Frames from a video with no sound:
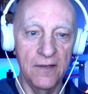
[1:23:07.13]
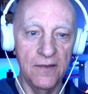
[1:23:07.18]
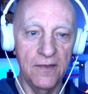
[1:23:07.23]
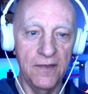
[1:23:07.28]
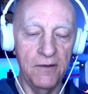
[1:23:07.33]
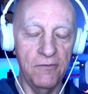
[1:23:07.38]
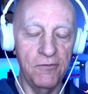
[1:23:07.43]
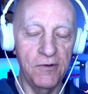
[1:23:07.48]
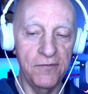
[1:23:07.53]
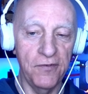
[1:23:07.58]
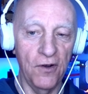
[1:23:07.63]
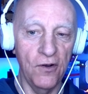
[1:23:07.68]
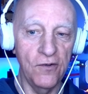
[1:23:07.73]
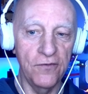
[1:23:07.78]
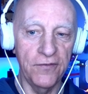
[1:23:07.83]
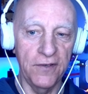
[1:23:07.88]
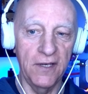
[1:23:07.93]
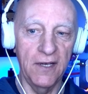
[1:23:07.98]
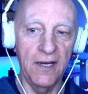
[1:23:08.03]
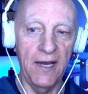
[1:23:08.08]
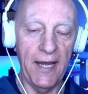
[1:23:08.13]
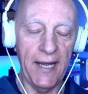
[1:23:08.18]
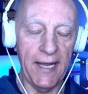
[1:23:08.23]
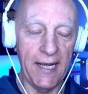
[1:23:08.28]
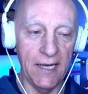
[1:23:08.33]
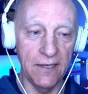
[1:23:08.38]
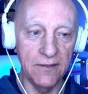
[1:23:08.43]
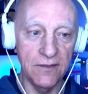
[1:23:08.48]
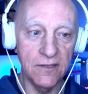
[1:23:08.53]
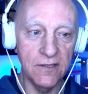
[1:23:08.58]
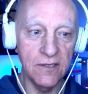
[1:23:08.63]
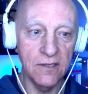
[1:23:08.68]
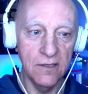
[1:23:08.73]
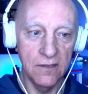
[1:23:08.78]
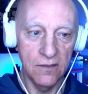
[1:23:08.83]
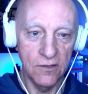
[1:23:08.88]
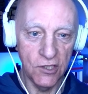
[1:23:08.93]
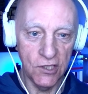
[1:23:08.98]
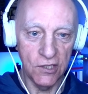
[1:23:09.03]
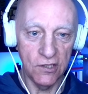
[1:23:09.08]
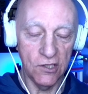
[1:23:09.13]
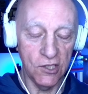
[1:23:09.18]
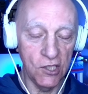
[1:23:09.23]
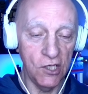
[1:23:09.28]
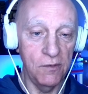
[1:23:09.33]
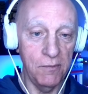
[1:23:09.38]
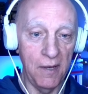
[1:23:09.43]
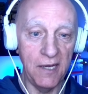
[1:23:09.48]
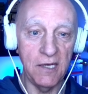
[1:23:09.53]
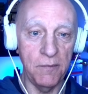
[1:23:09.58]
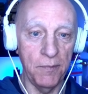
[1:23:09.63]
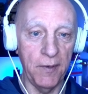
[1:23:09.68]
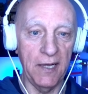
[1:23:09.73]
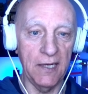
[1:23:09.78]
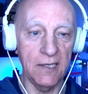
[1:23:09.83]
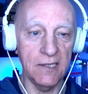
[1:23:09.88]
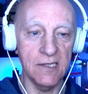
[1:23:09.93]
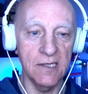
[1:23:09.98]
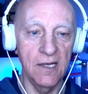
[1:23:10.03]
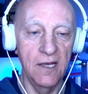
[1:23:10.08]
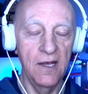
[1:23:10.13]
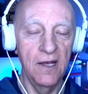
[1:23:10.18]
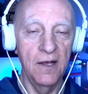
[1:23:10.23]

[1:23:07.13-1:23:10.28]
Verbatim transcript: the revolver, and two medipacks.